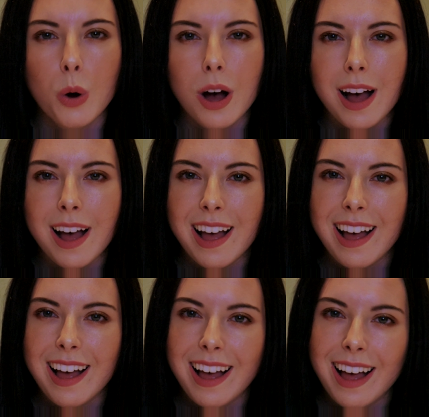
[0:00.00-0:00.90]

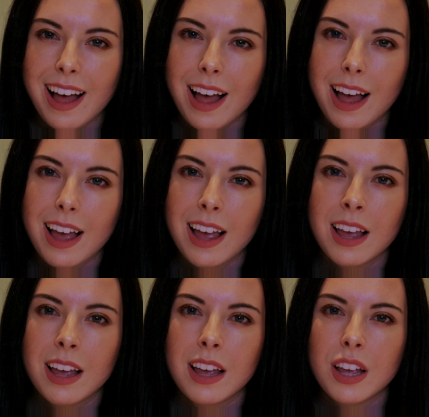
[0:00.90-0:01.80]
Why ah,
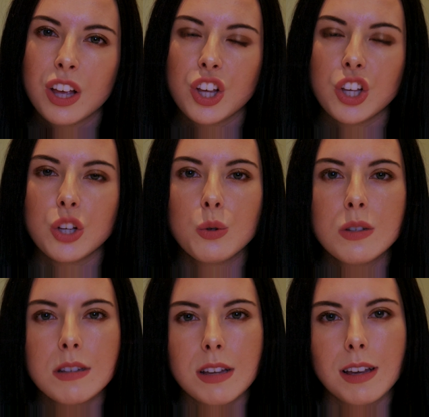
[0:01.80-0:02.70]
you
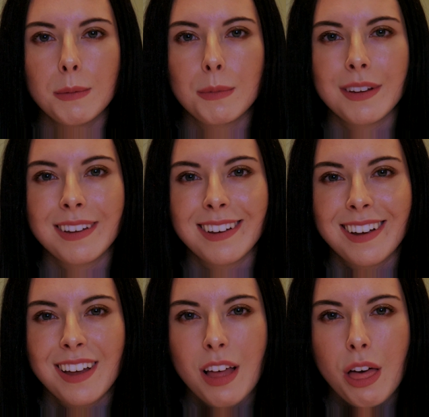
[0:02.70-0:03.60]
see
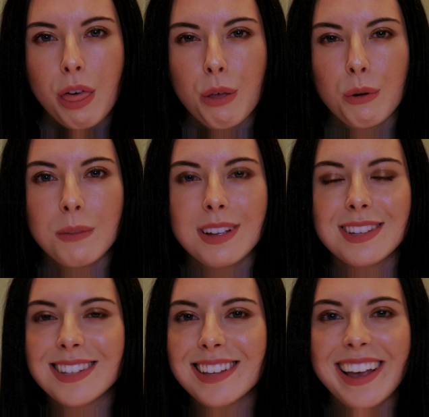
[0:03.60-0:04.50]
through
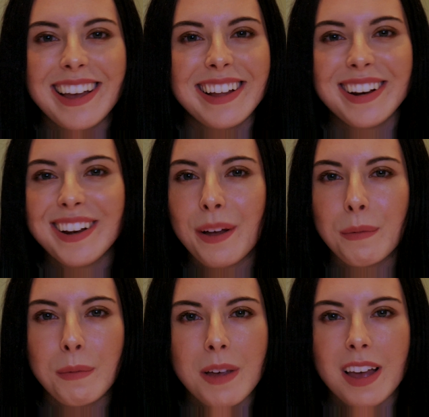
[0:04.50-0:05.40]
my skin
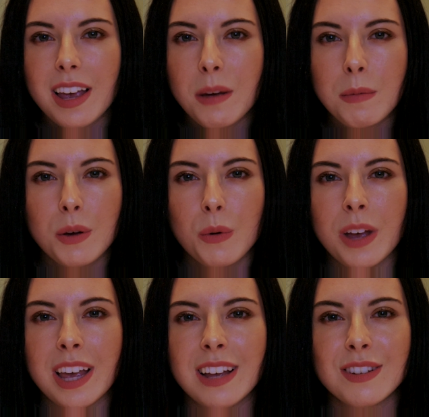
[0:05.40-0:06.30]
and make me
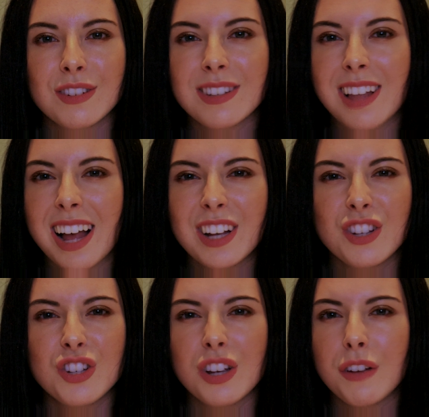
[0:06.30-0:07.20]
weak, just
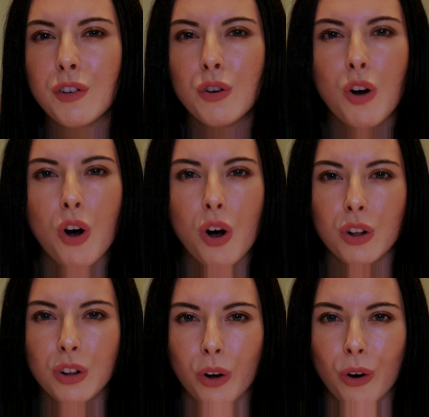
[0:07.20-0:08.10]
like a shiver
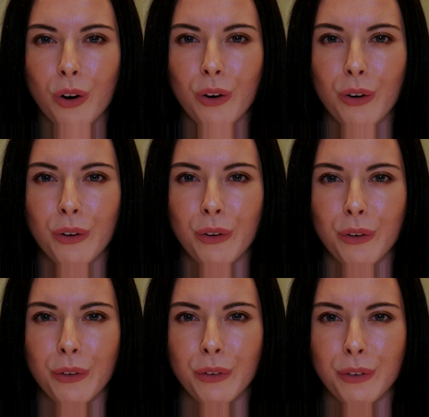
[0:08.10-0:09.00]
all
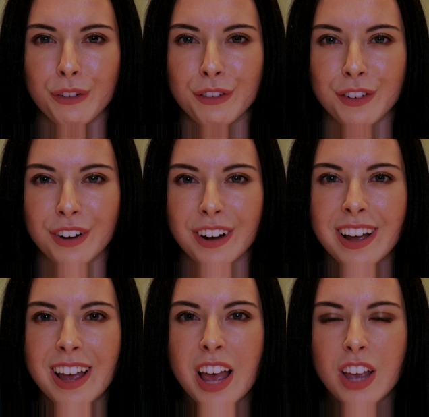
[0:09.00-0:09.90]
over.
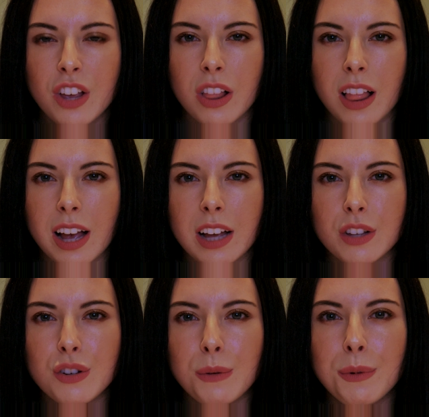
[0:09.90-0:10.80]
You're like
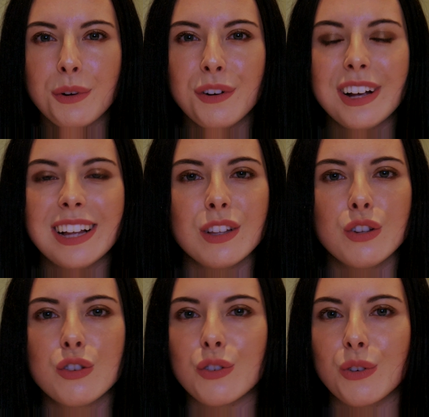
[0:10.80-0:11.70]
a jumper
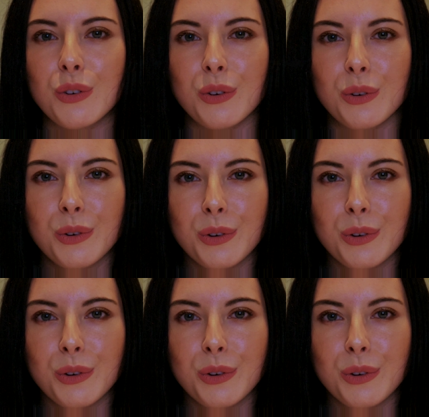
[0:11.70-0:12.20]
in June.